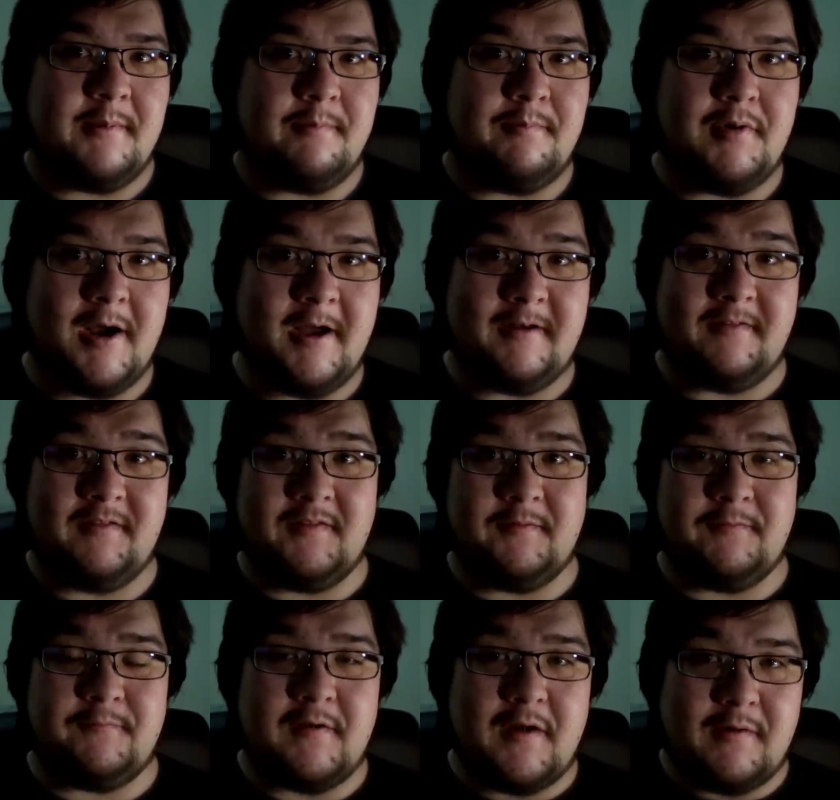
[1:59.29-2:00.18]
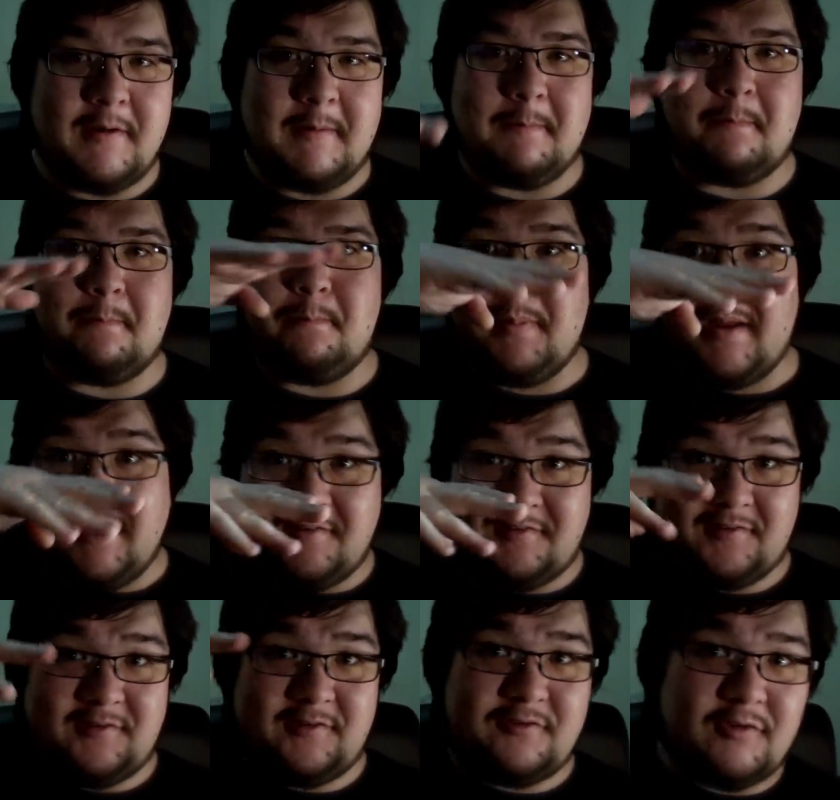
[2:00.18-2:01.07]
But the very
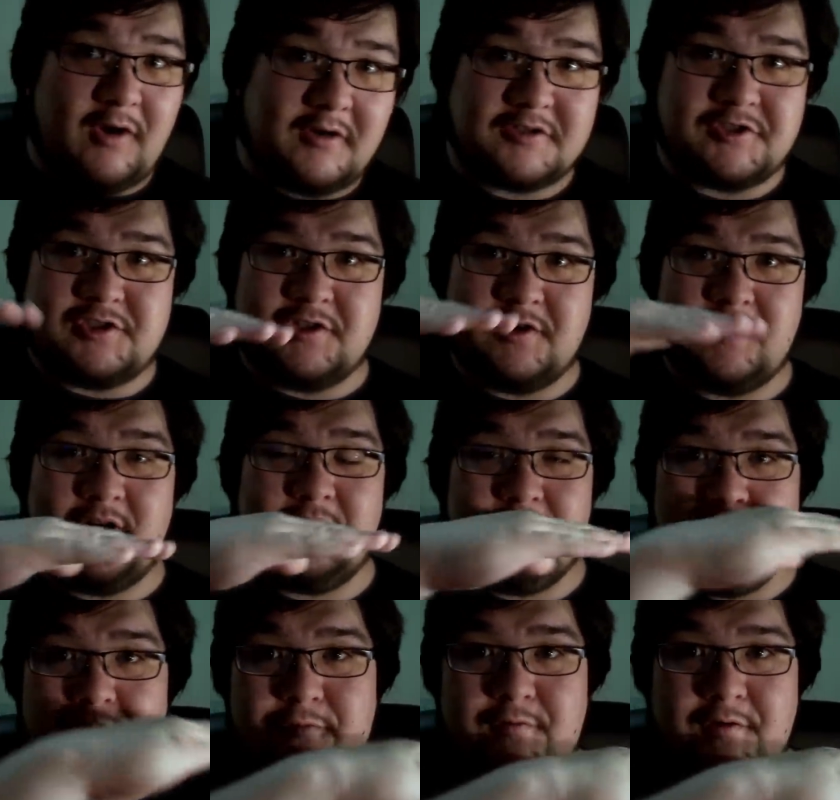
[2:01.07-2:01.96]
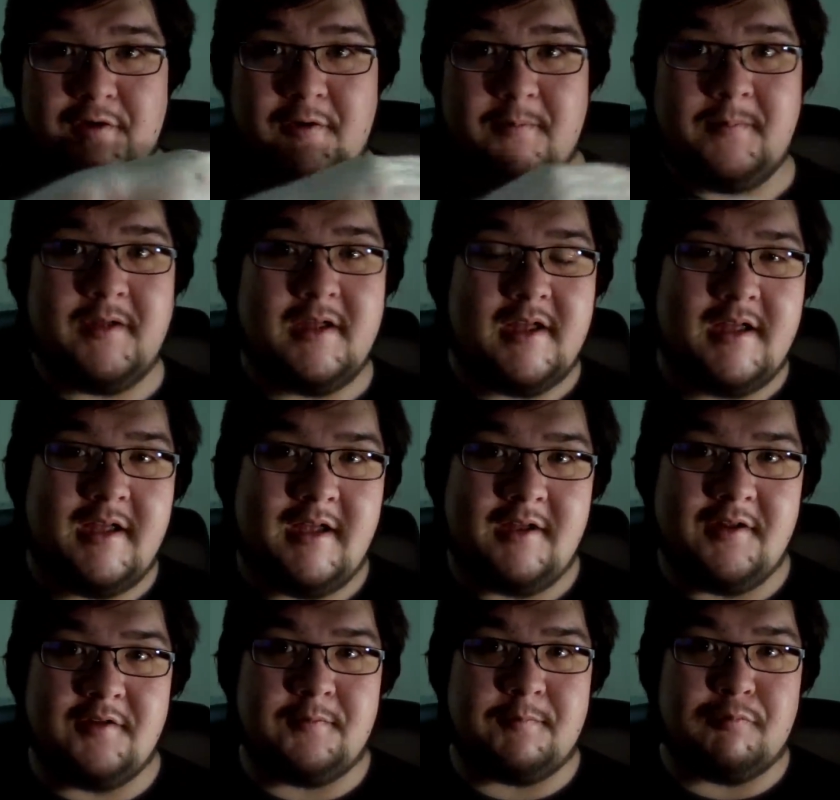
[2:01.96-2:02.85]
base structure of the film
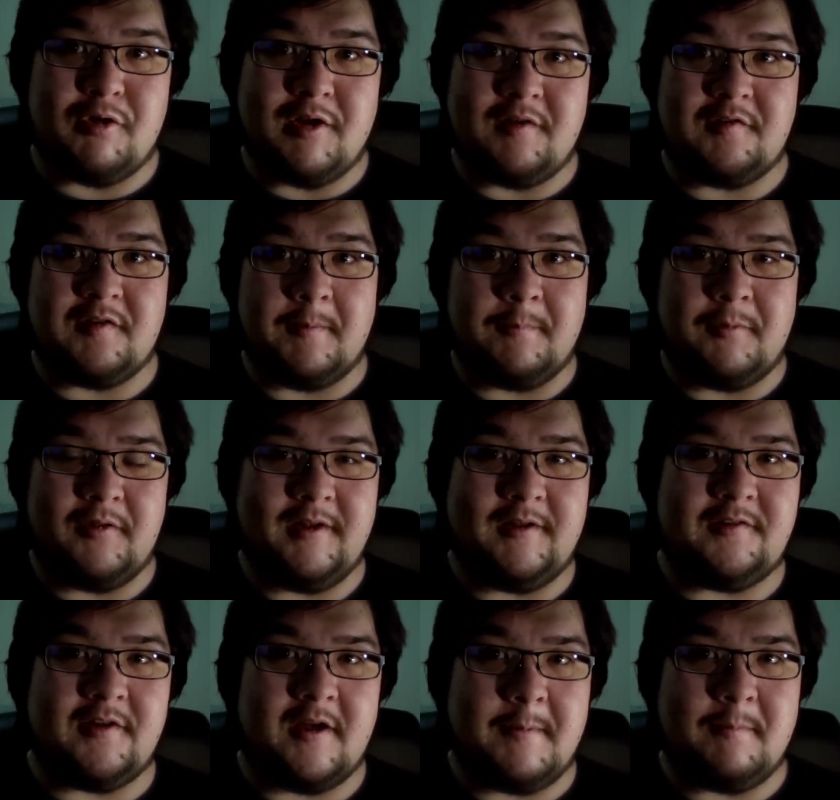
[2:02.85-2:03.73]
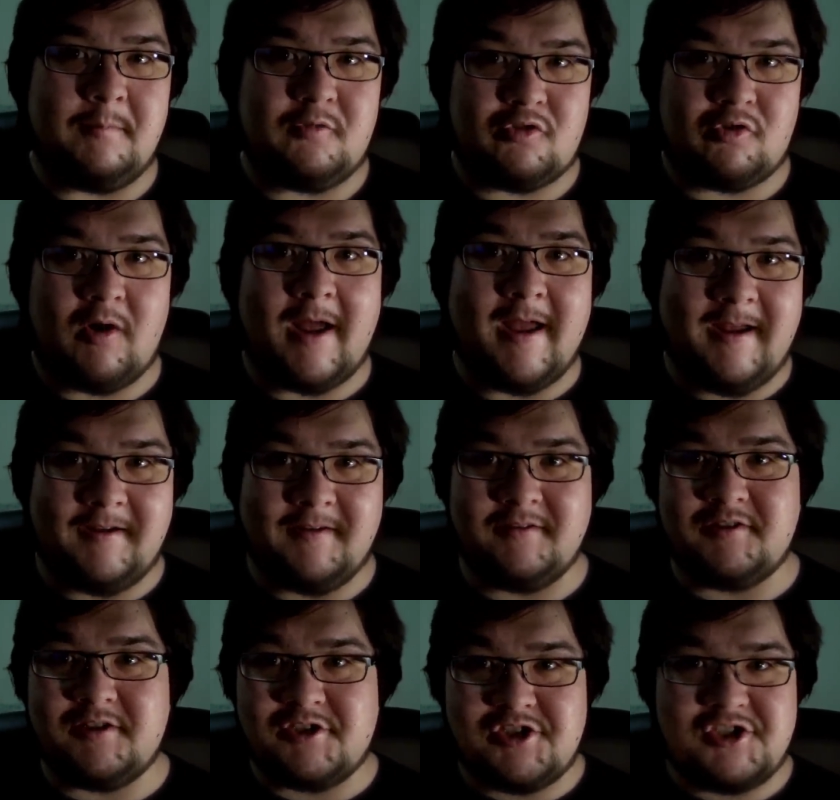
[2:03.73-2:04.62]
is pretty simple. It's not
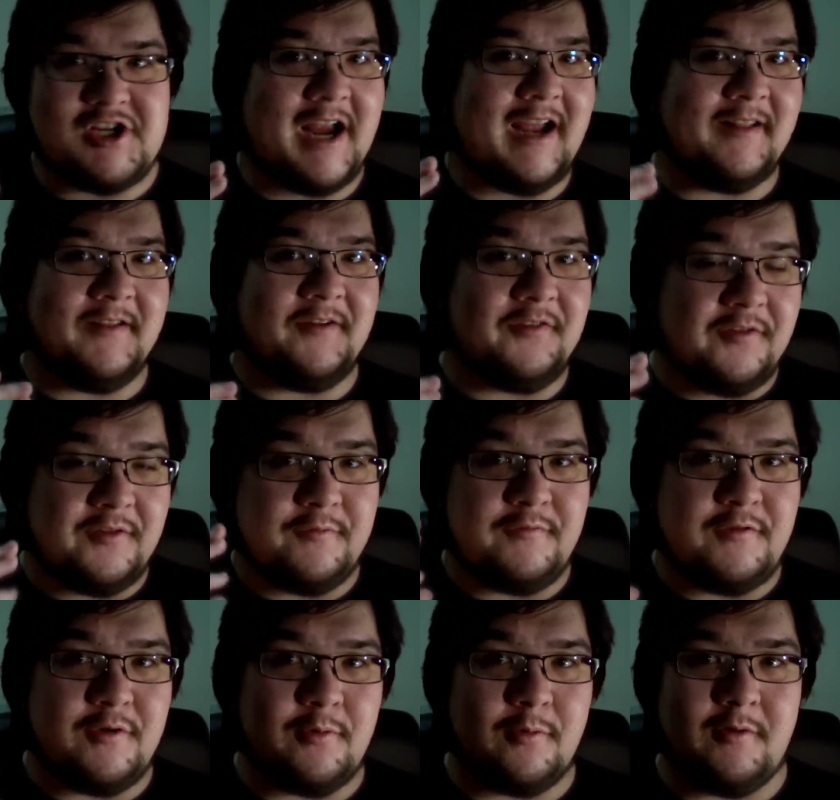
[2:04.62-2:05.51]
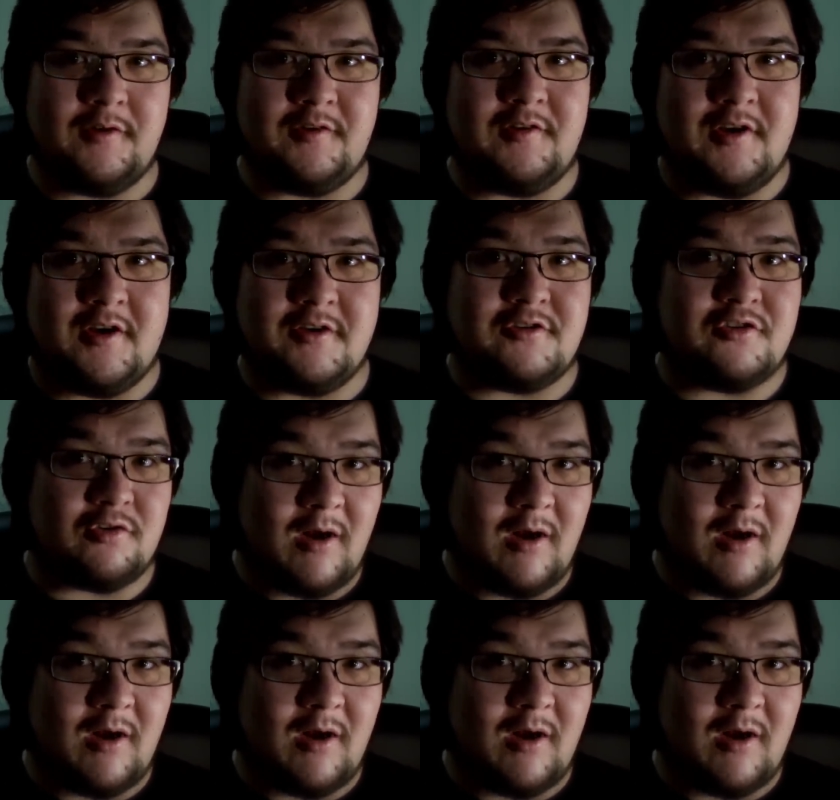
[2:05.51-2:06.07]
trying to challenge the viewer. It's not